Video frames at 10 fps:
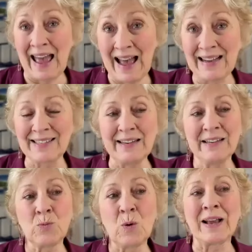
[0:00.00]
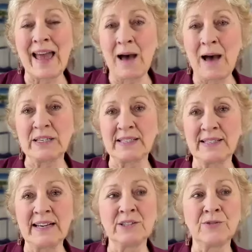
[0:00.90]
acid, is what GABA
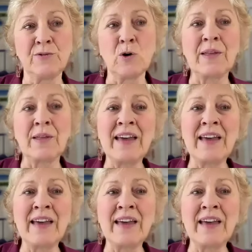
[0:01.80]
stands for.